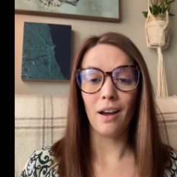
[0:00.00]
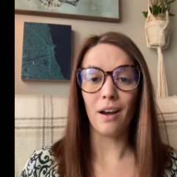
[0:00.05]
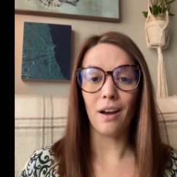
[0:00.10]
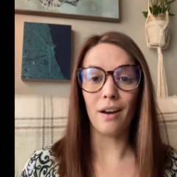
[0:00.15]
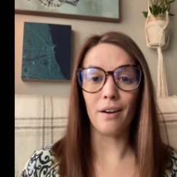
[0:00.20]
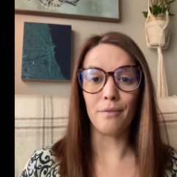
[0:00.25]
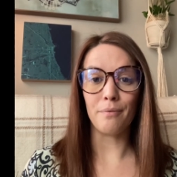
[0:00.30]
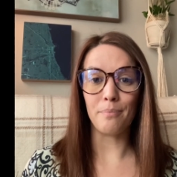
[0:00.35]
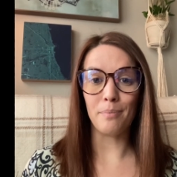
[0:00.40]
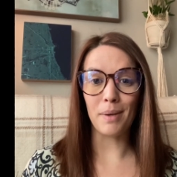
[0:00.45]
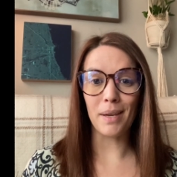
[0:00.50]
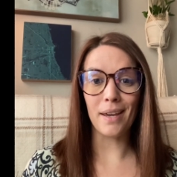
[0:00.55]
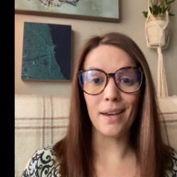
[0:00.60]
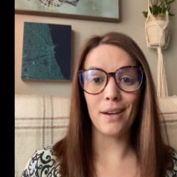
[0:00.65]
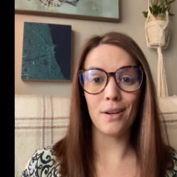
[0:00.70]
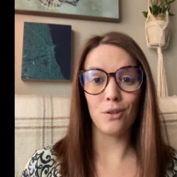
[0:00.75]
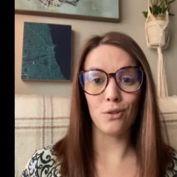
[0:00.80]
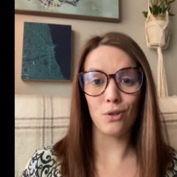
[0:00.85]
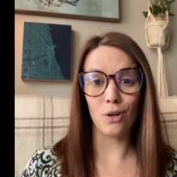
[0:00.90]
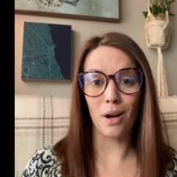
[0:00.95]
of
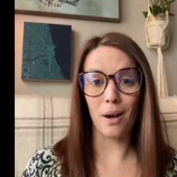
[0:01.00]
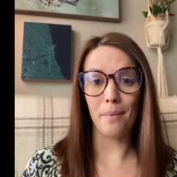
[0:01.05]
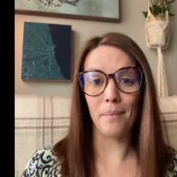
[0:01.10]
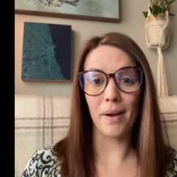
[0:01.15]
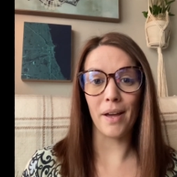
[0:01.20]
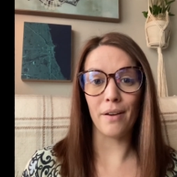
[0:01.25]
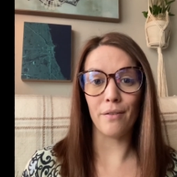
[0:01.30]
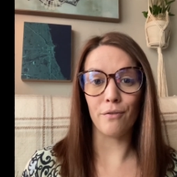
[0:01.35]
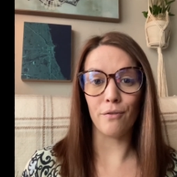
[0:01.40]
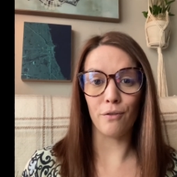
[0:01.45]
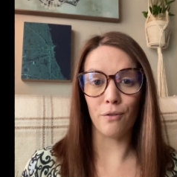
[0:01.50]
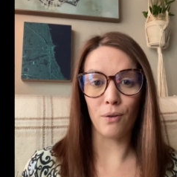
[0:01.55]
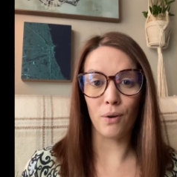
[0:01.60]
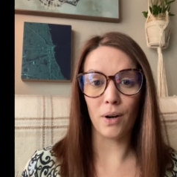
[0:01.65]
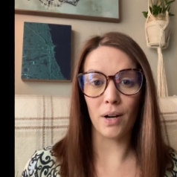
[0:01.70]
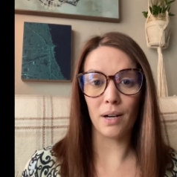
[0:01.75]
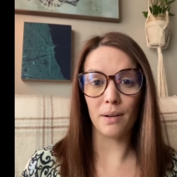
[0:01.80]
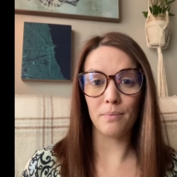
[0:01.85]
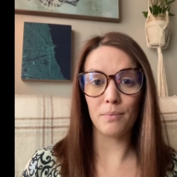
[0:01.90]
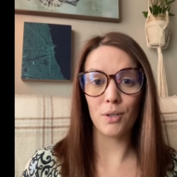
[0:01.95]
being trauma
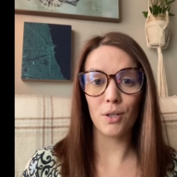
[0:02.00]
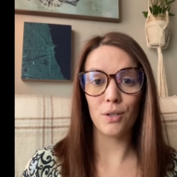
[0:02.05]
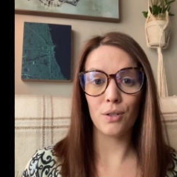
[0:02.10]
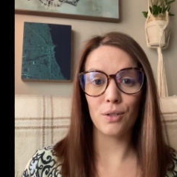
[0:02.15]
informed.